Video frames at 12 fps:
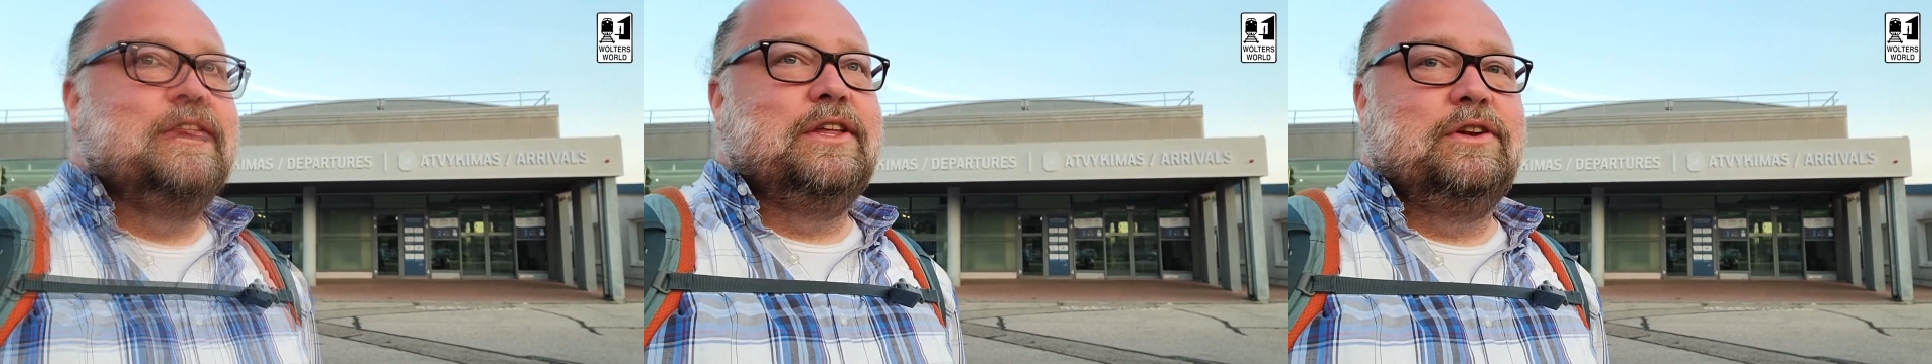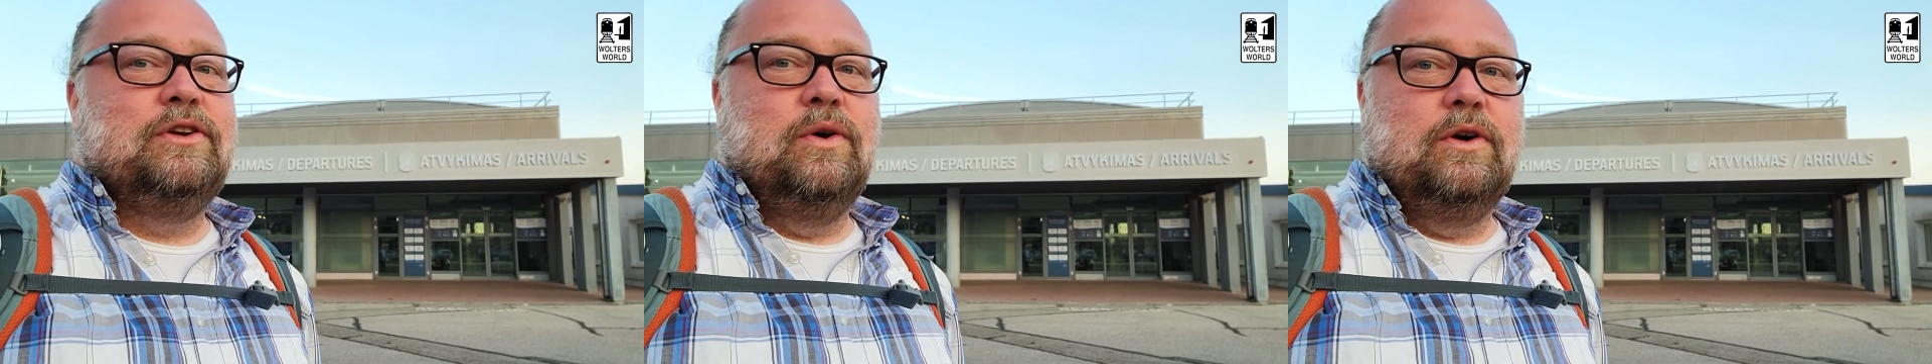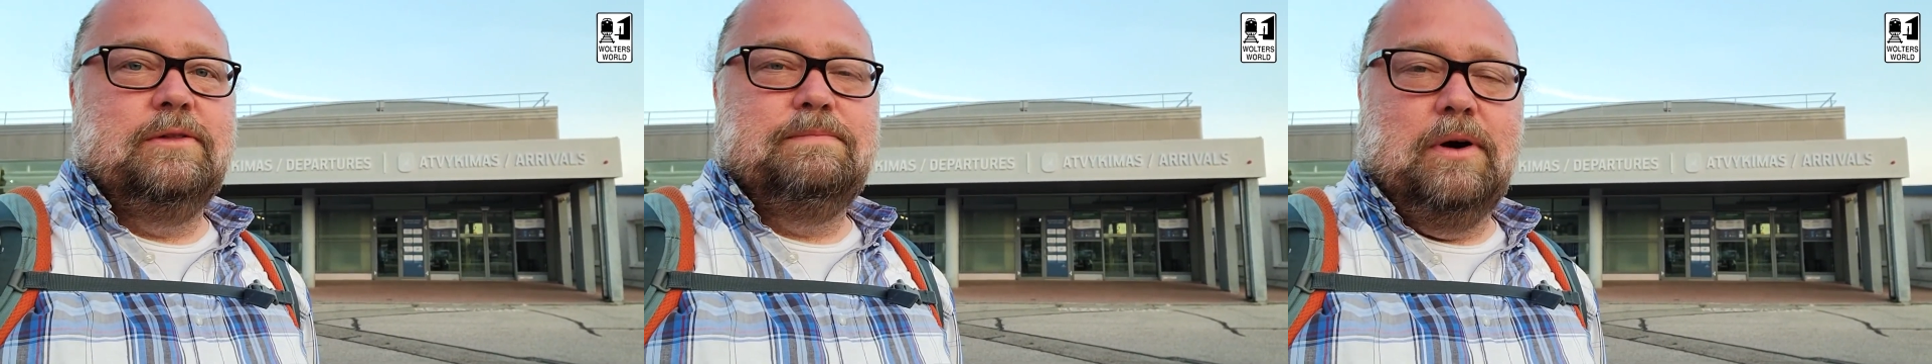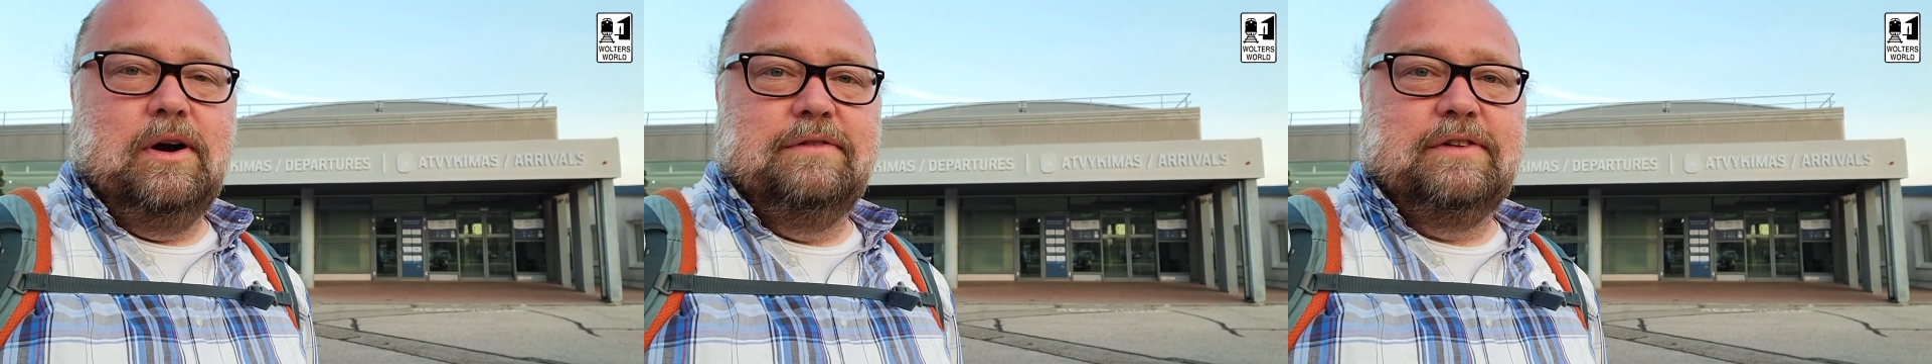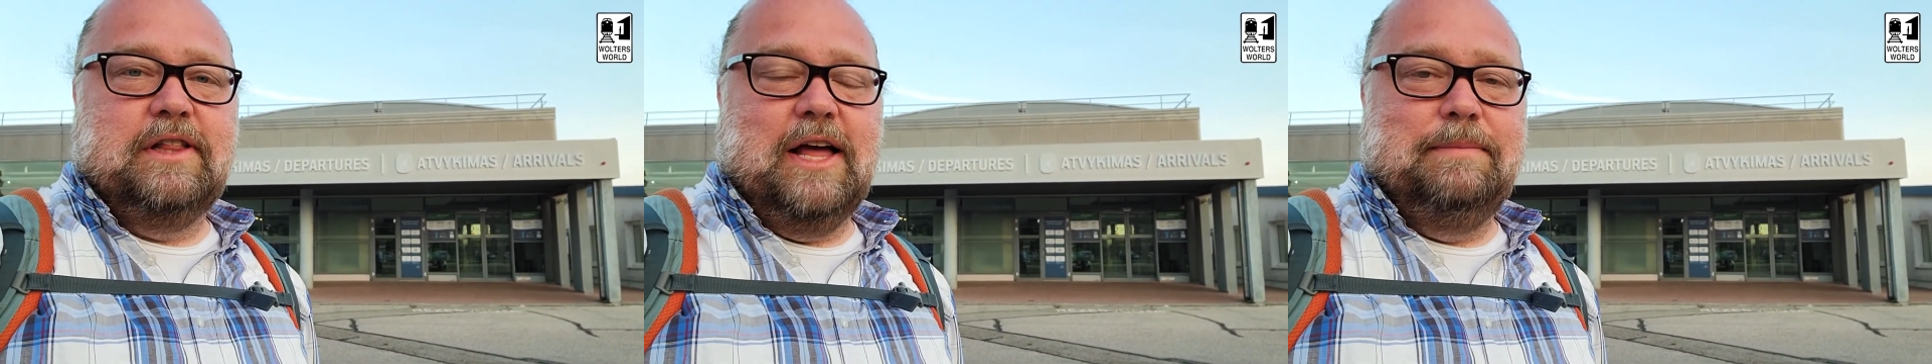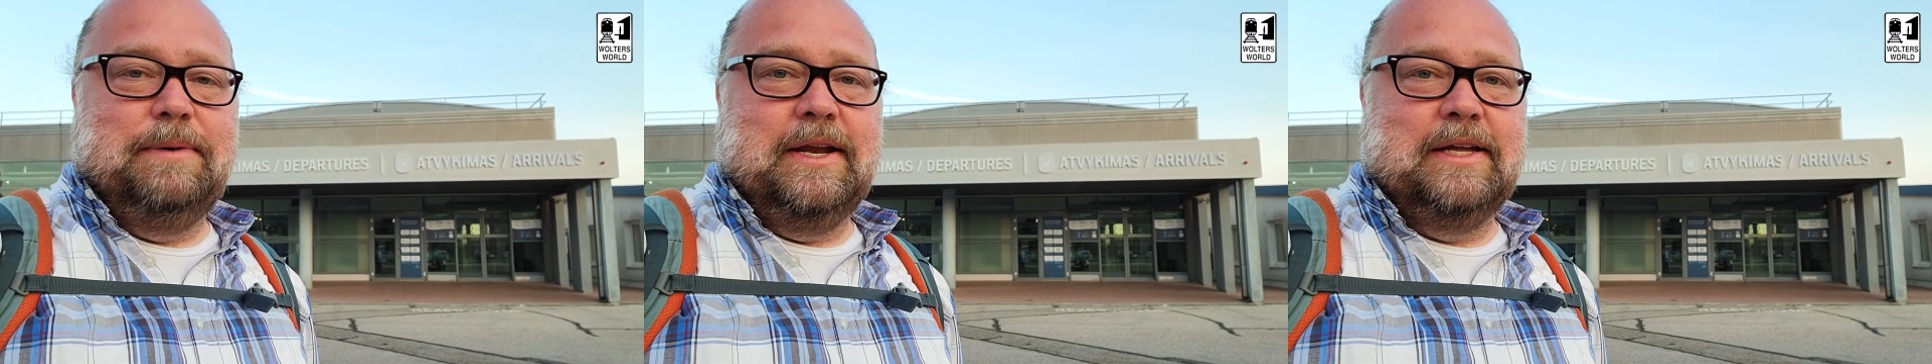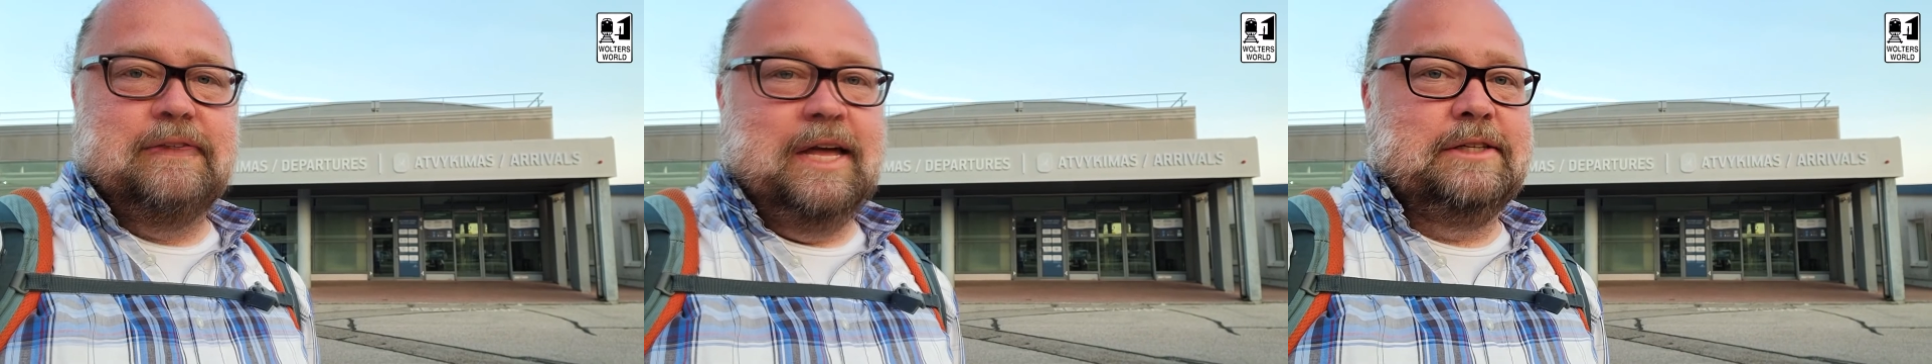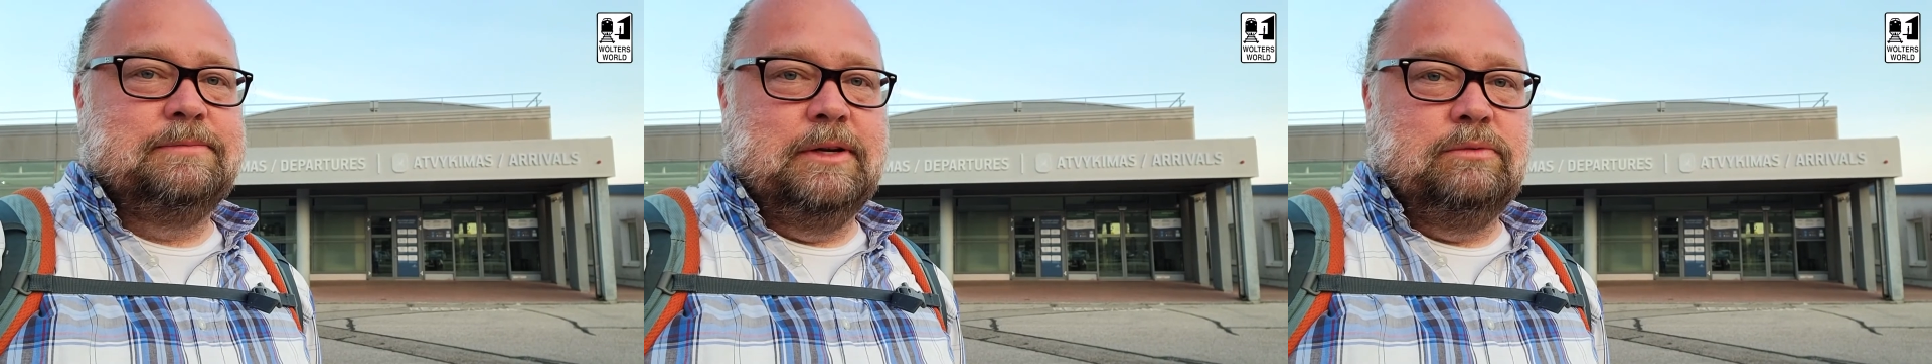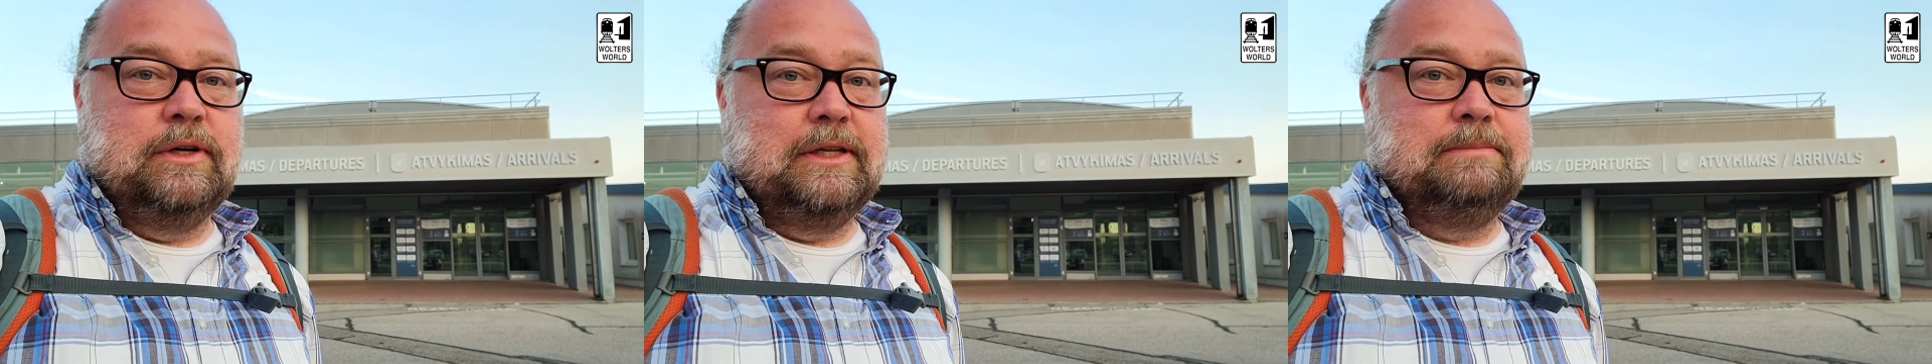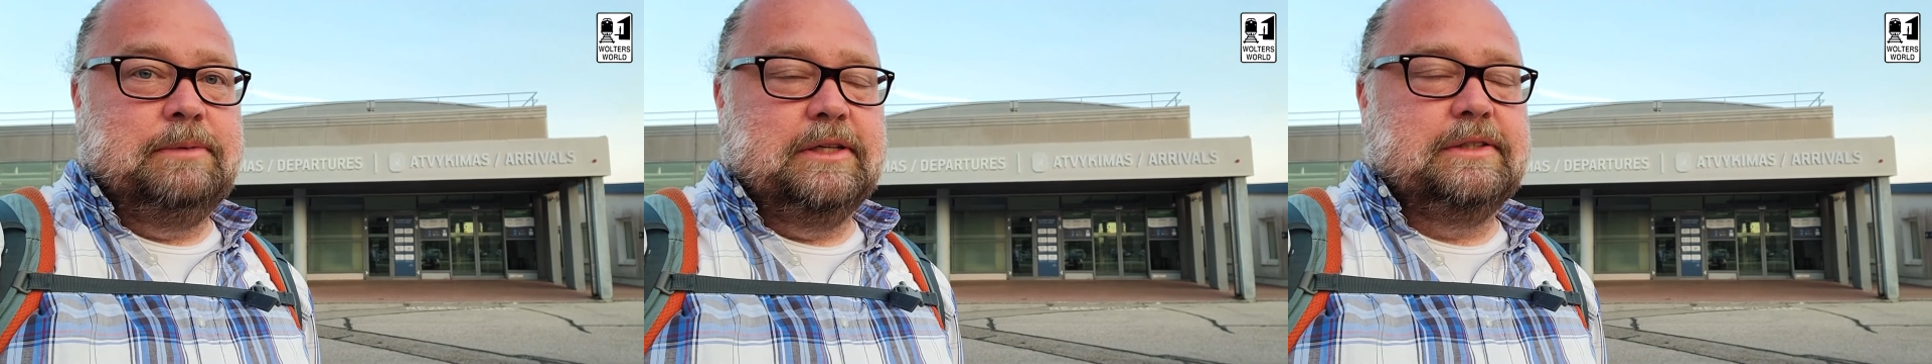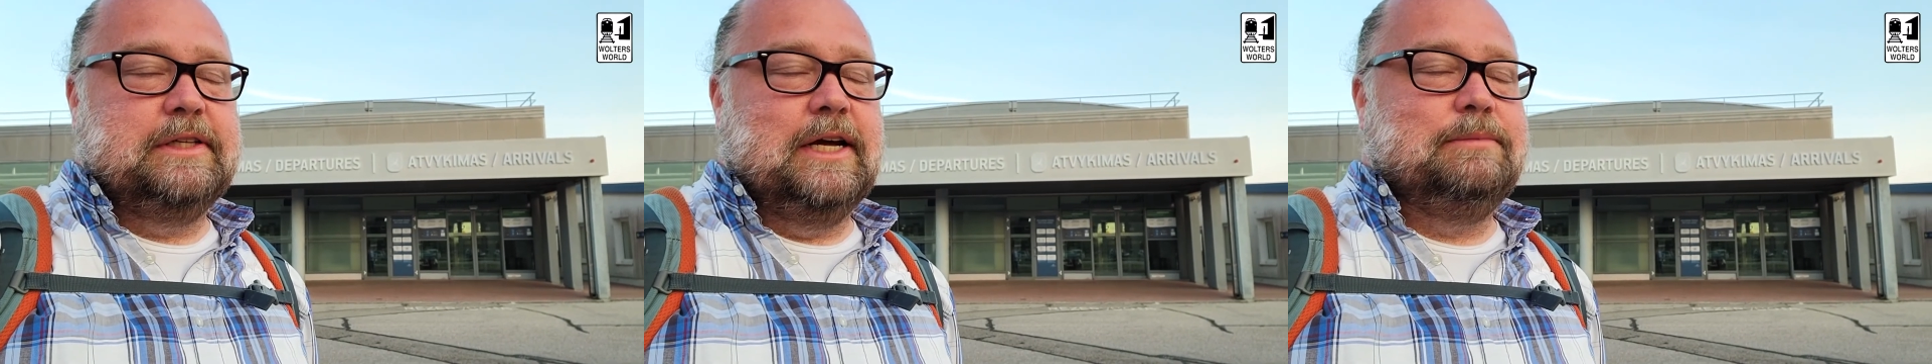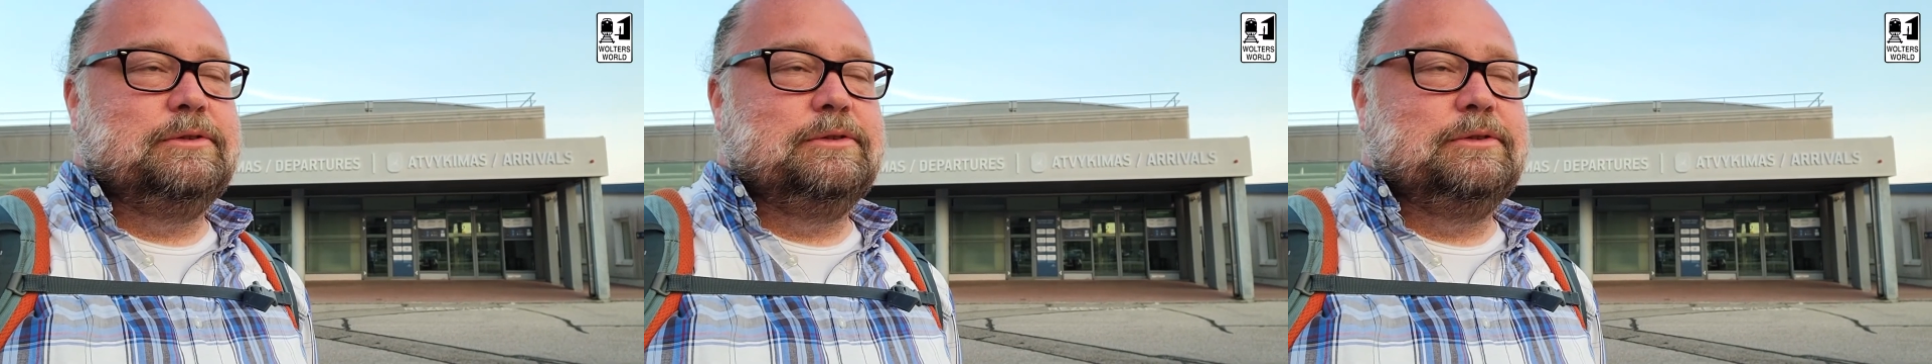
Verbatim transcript: the north part of Klaipeda has been really built up,